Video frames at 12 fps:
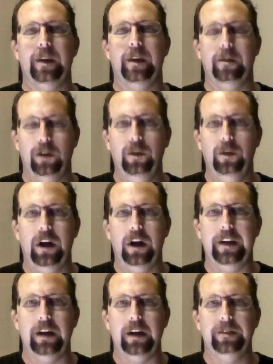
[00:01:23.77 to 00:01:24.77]
glue it on
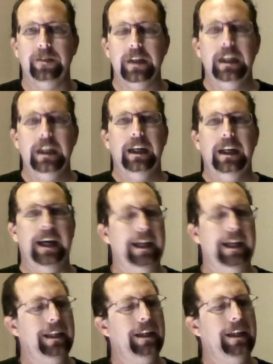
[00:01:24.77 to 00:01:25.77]
there, and
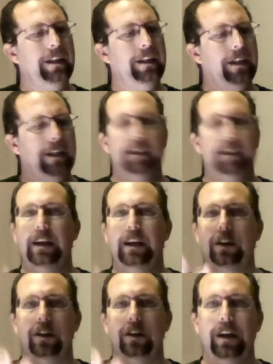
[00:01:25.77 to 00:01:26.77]
then take
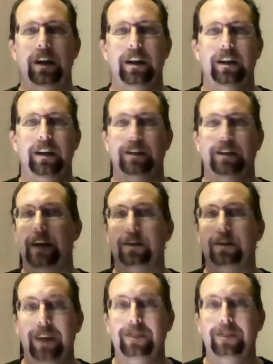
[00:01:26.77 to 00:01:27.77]
your X-Acto
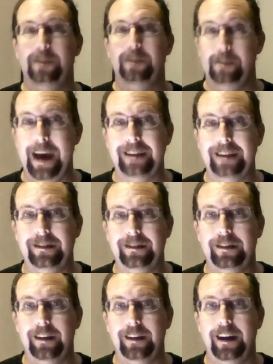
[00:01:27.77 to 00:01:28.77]
knife would be best,
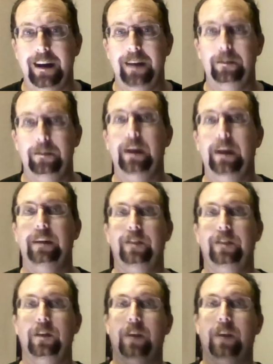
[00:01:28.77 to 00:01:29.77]
but if
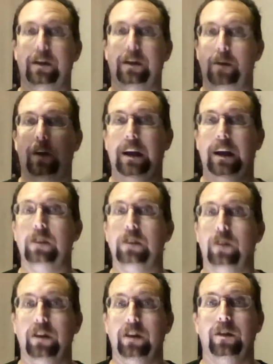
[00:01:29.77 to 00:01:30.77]
you've got small kids or
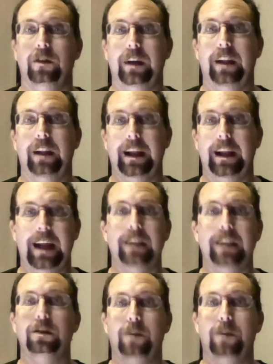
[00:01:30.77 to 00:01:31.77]
you're doing it like that, then
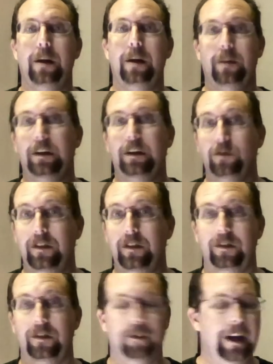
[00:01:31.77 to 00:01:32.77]
you'd probably want to use
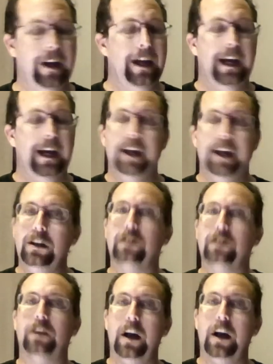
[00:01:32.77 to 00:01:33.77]
scissors. And then you just
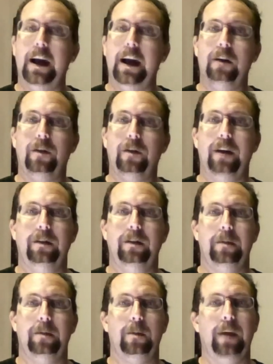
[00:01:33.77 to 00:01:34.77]
cut out around it.
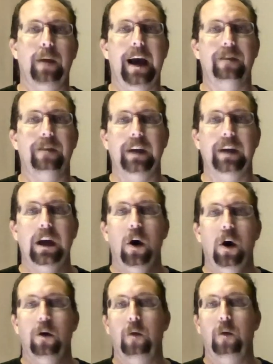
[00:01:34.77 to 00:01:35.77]
Remember, we have the
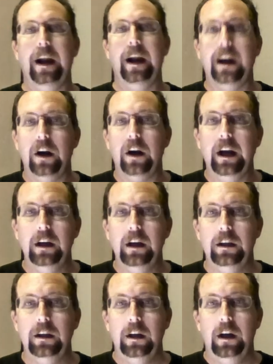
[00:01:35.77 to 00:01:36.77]
white area,
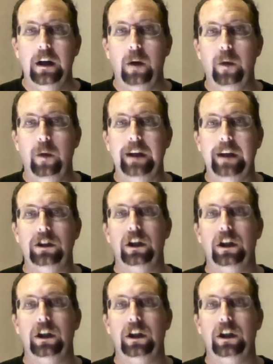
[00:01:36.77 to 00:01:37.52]
which